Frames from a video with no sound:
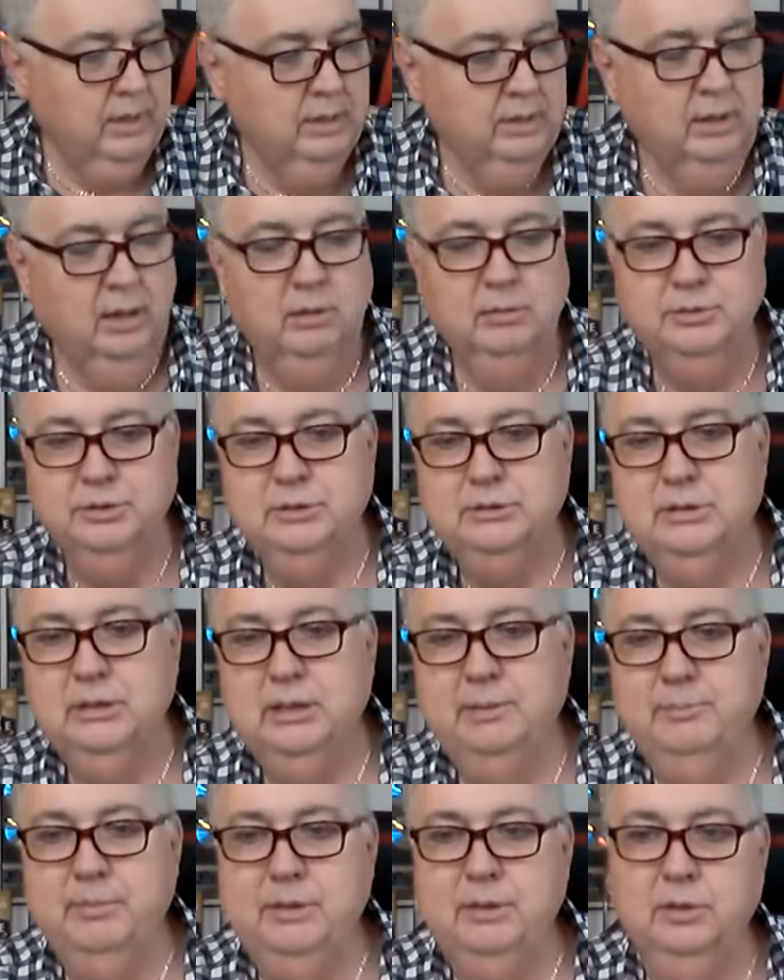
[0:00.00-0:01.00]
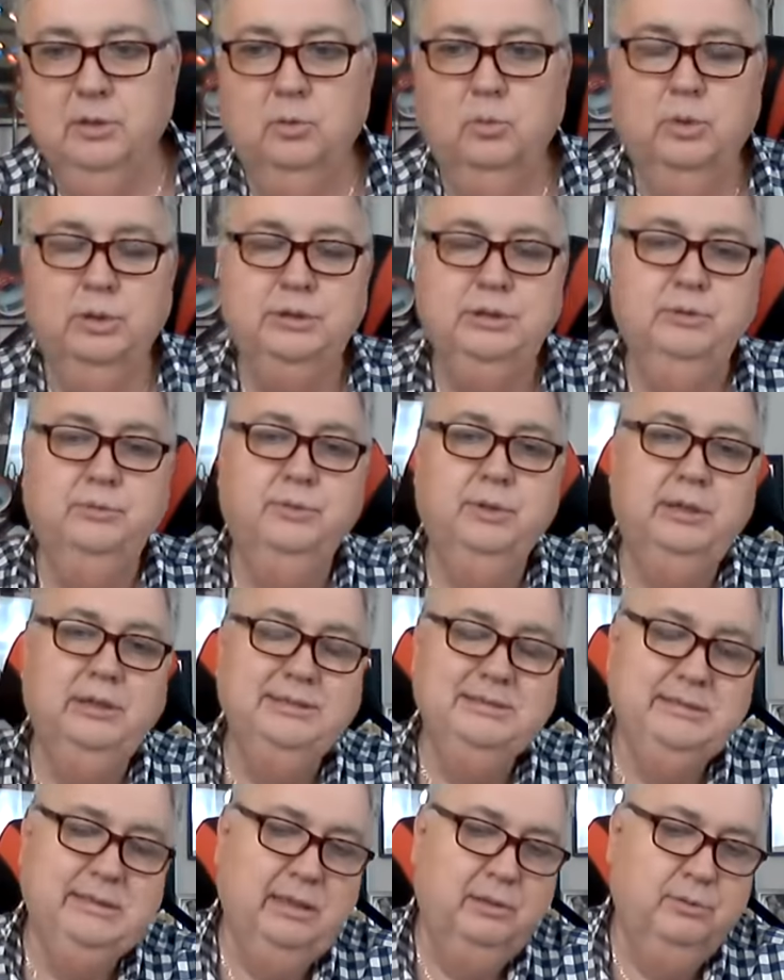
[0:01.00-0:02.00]
y'all just let me know what you think.
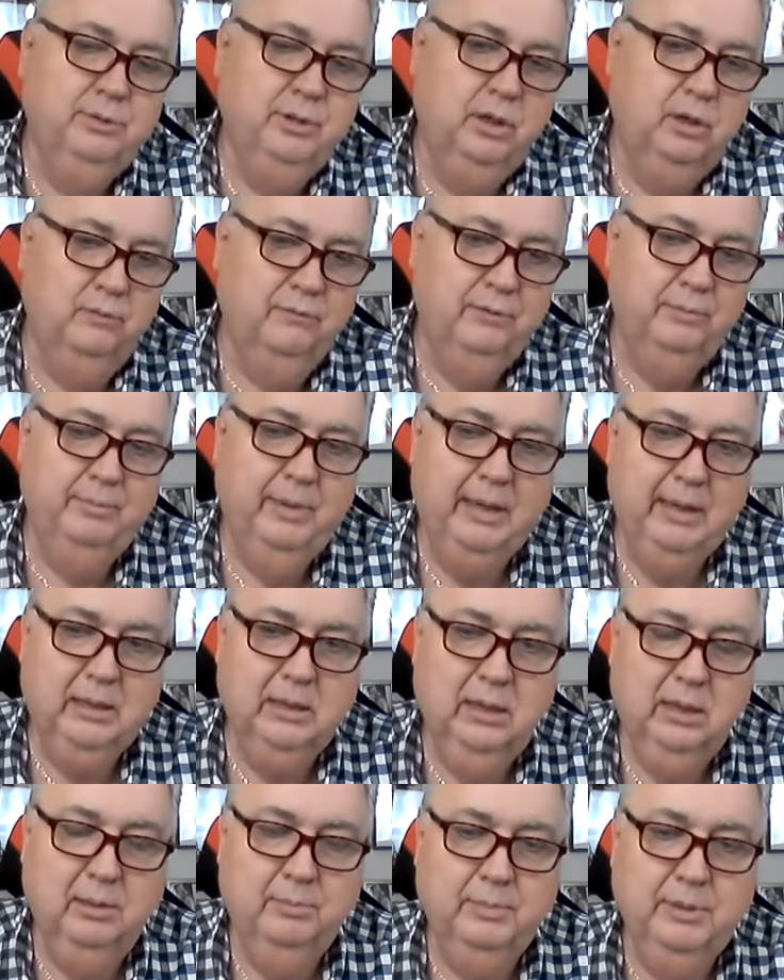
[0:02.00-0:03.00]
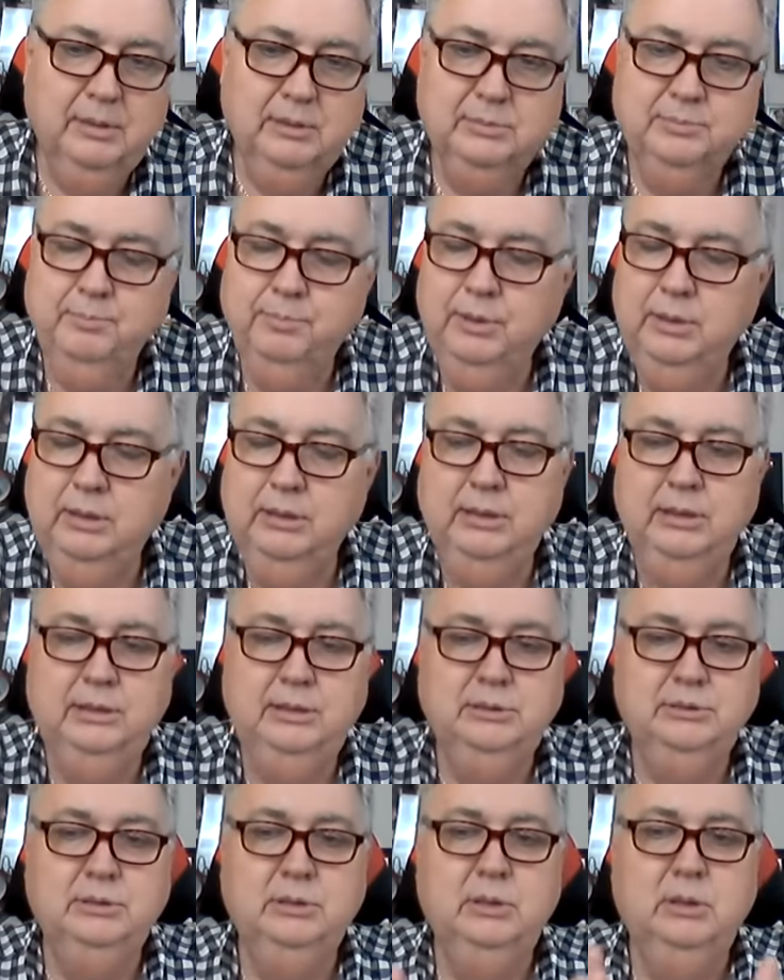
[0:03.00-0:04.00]
Sound off in my comments.
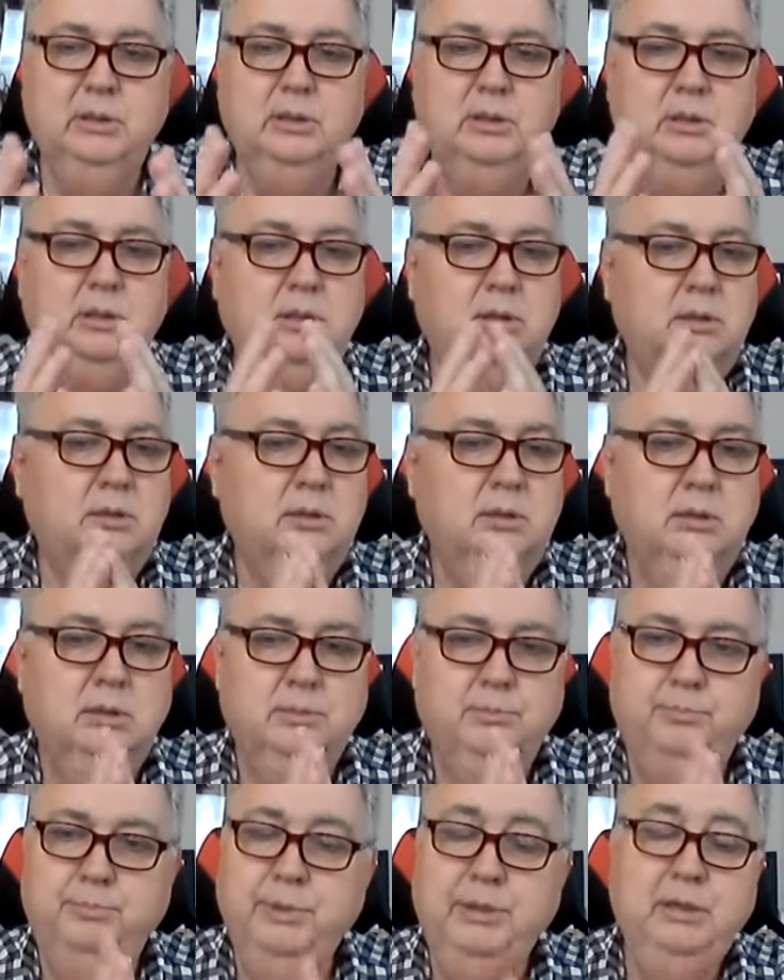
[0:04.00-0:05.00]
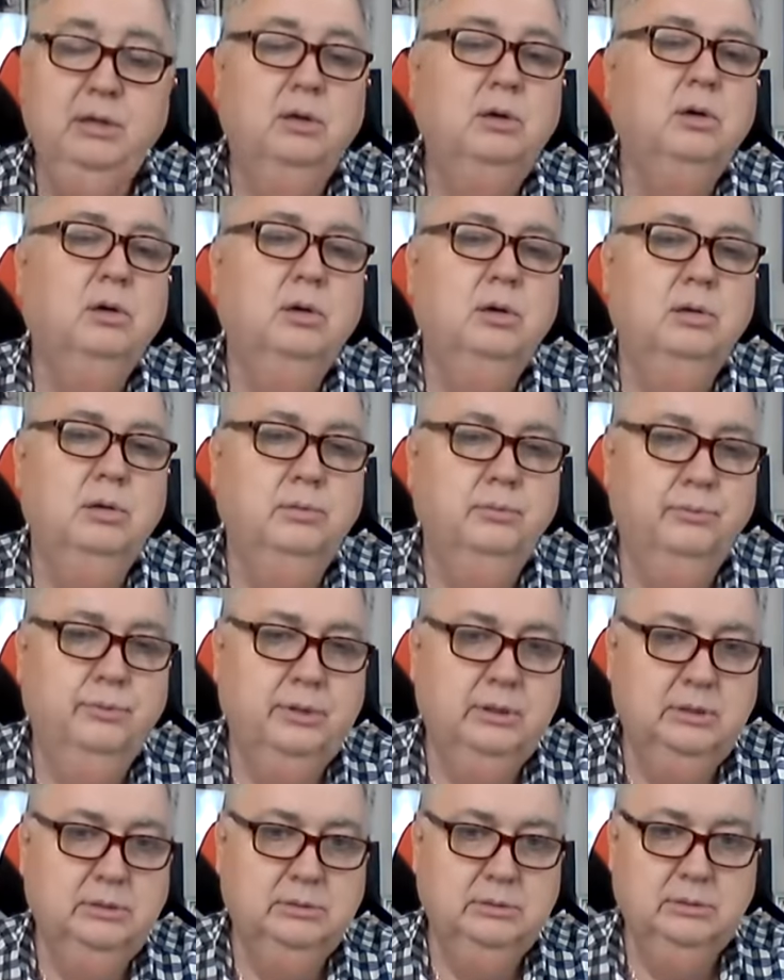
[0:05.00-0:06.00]
Please be hard on
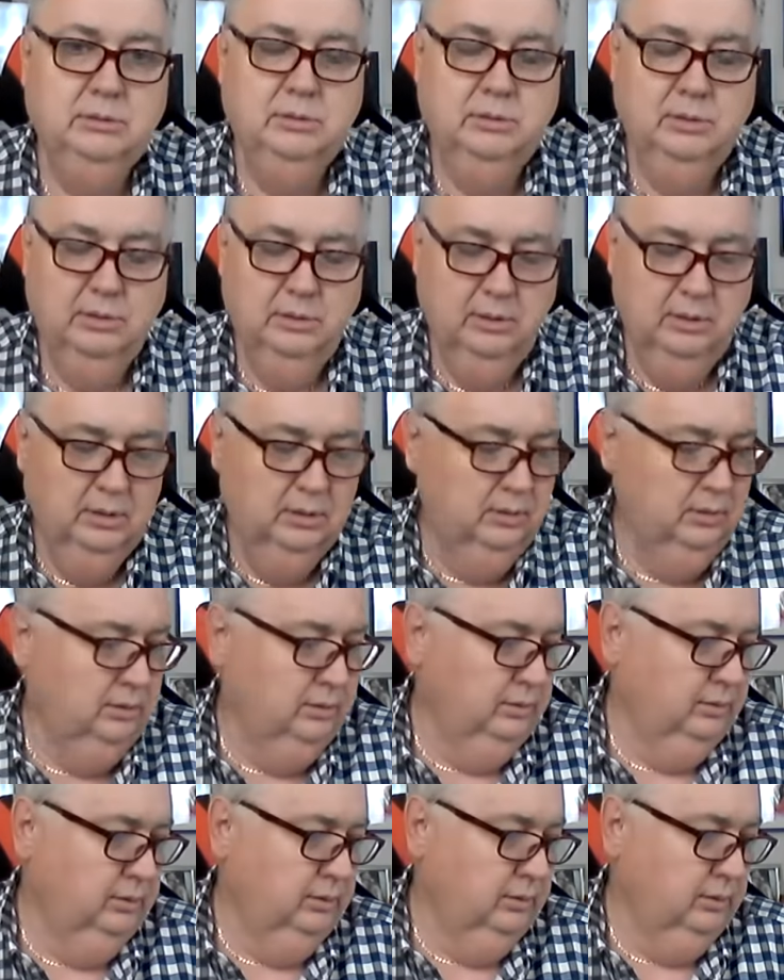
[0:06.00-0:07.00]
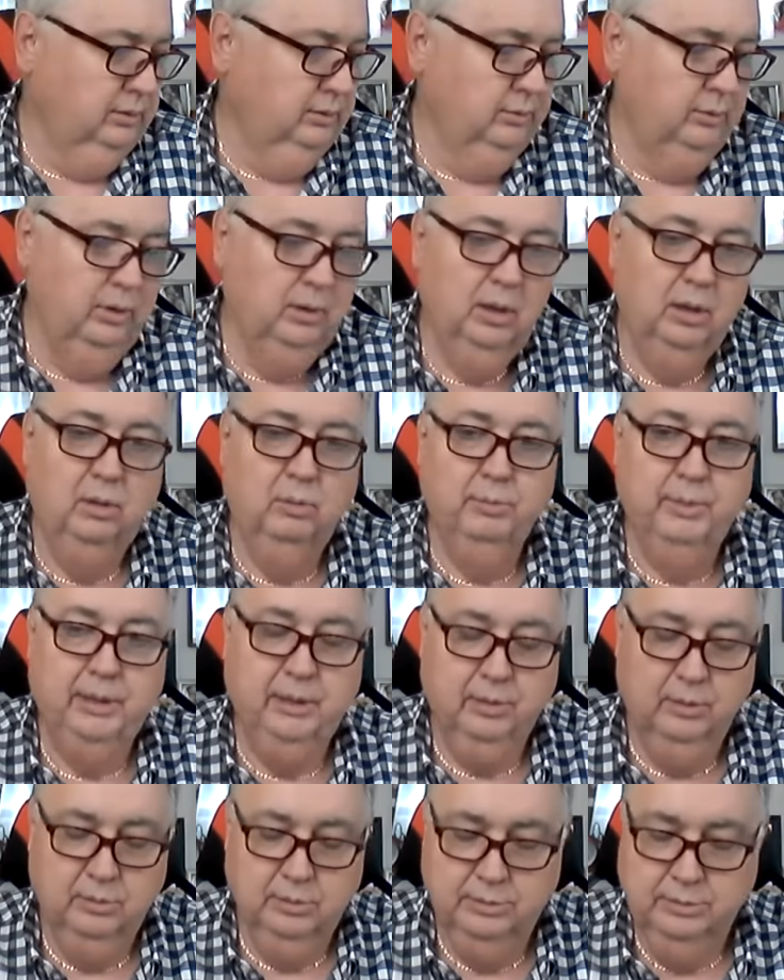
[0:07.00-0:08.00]
these
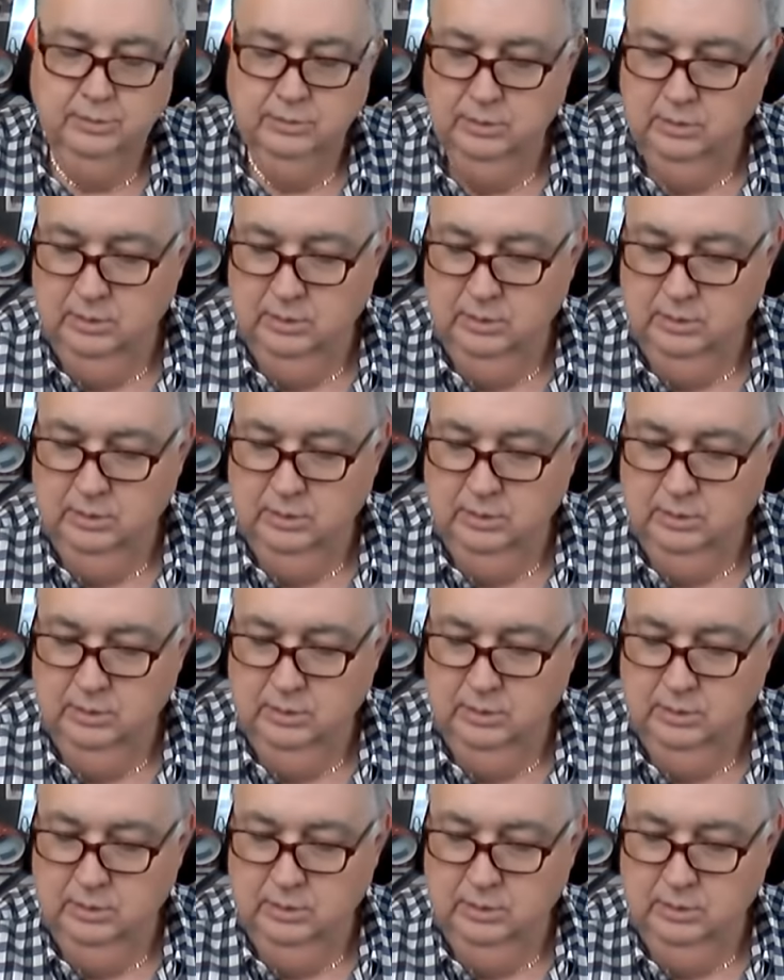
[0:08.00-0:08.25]
lawmakers.